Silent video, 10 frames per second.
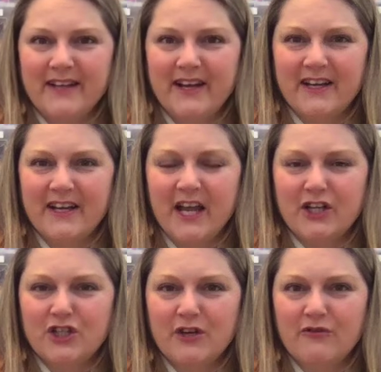
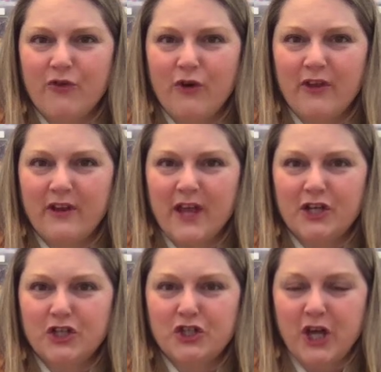connection for the
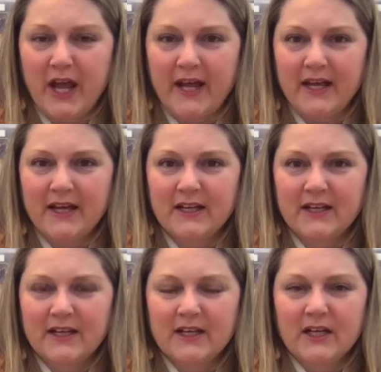letter J
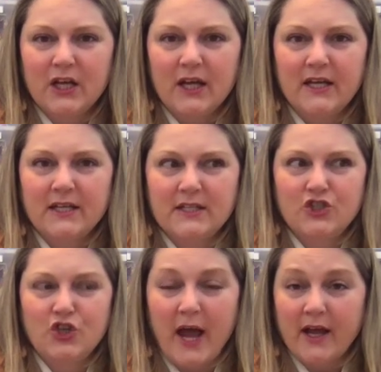is
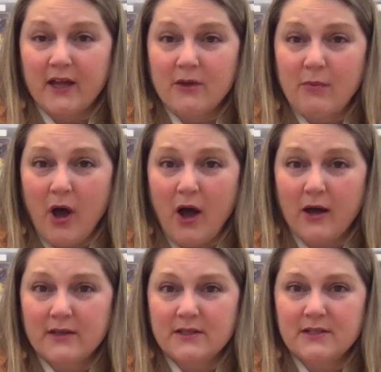Jack in the
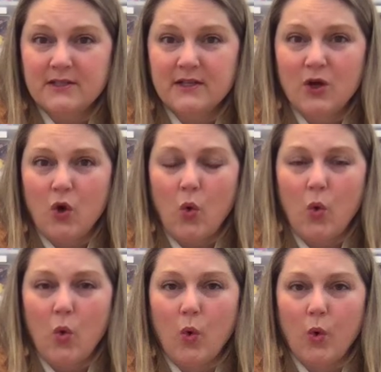Box
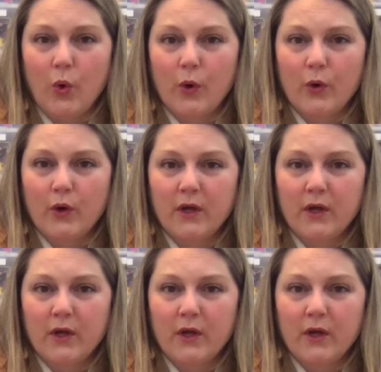or